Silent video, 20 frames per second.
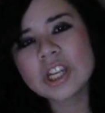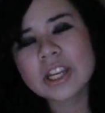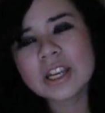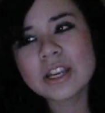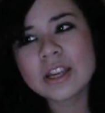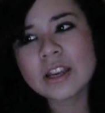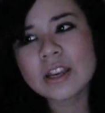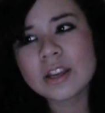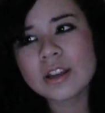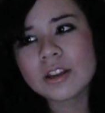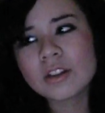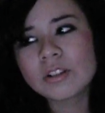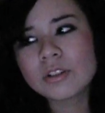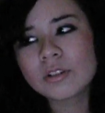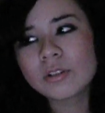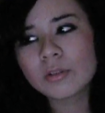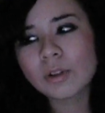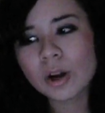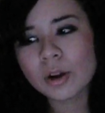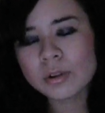She
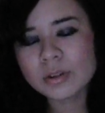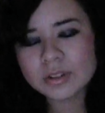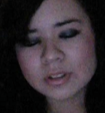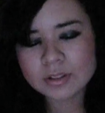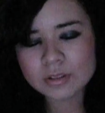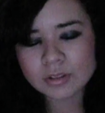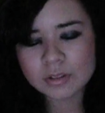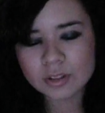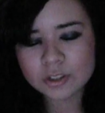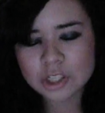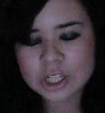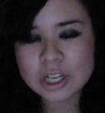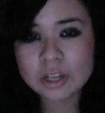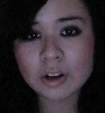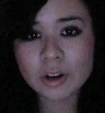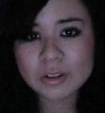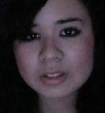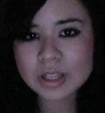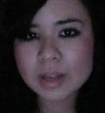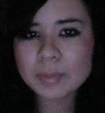grows
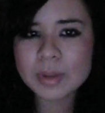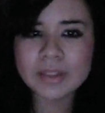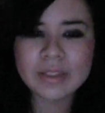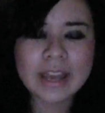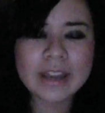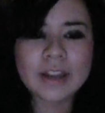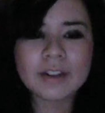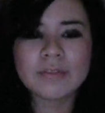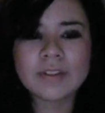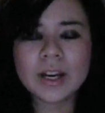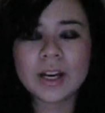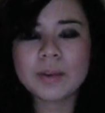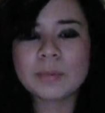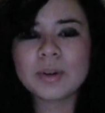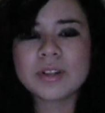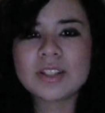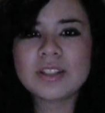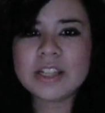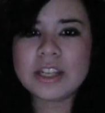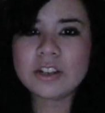up in, like, a very
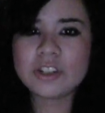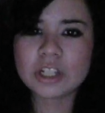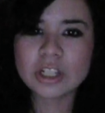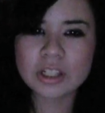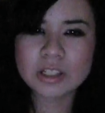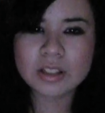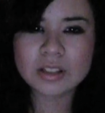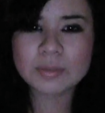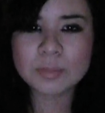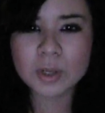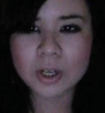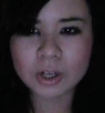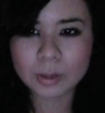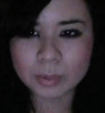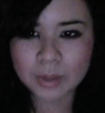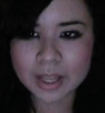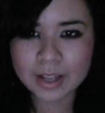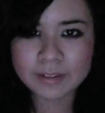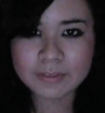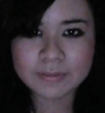prestigious
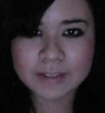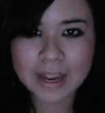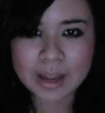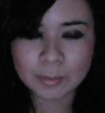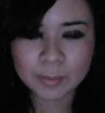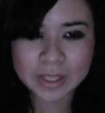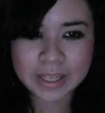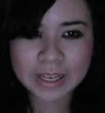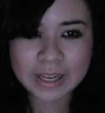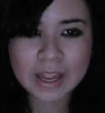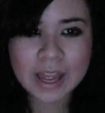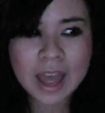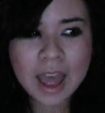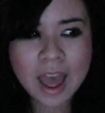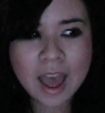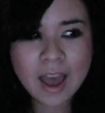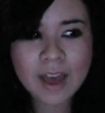pure-blood family.